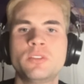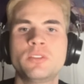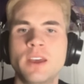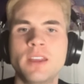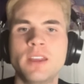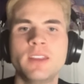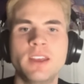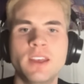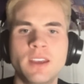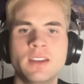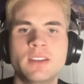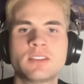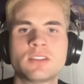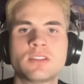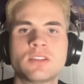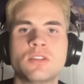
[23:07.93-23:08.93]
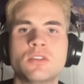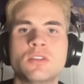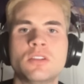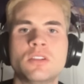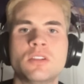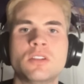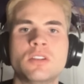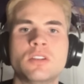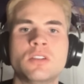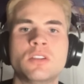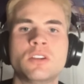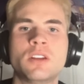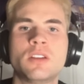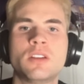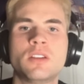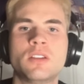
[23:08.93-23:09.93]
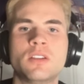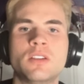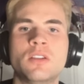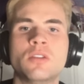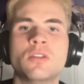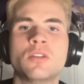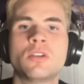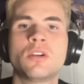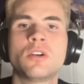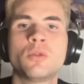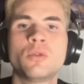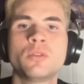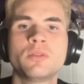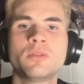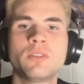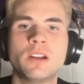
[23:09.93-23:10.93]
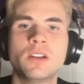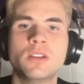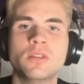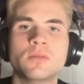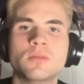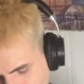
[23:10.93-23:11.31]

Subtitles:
10x your own value.